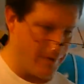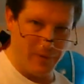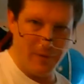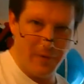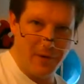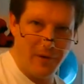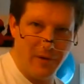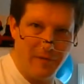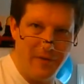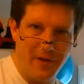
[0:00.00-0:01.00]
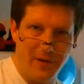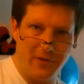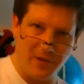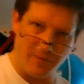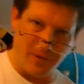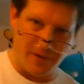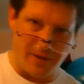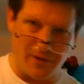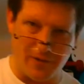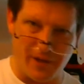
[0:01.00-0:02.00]
with all of this and with
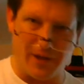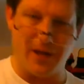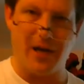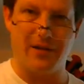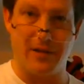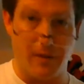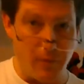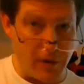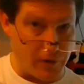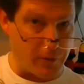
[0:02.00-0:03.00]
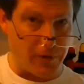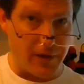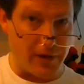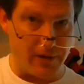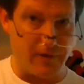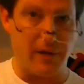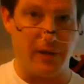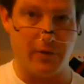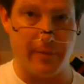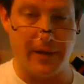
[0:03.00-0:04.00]
things like that, and we'll explore the idea of an
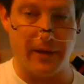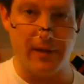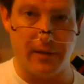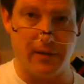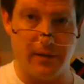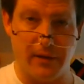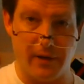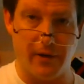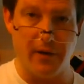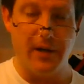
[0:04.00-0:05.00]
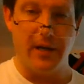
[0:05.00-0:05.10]
electromagnet later.